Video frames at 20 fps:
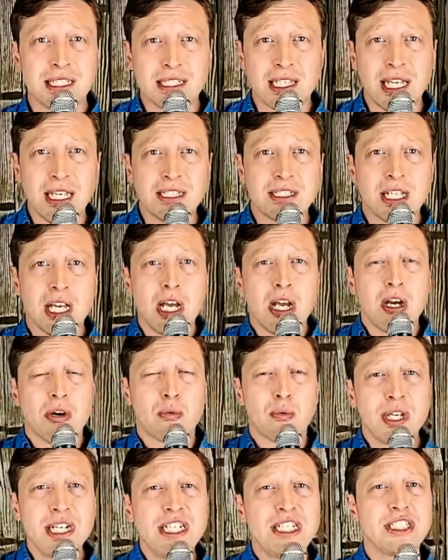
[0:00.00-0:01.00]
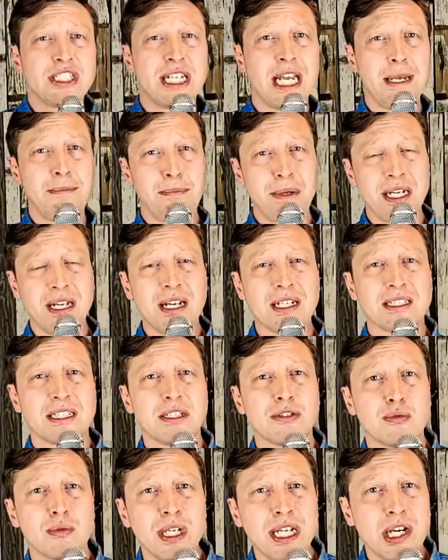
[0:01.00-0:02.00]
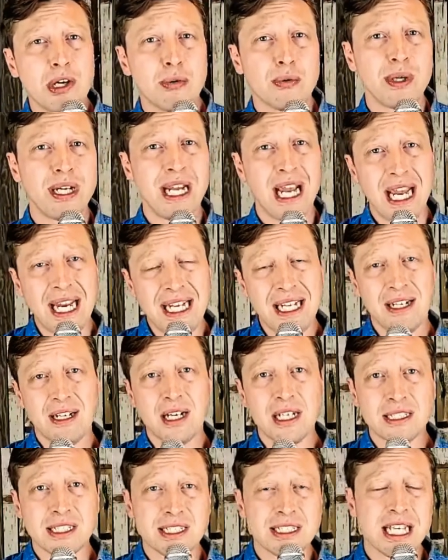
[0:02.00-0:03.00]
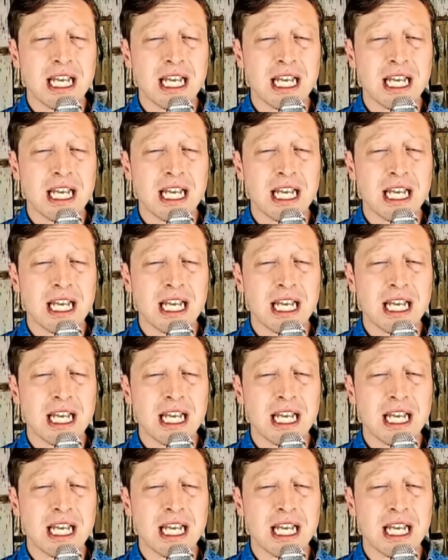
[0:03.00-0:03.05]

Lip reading: is reshaping us, is recreating us,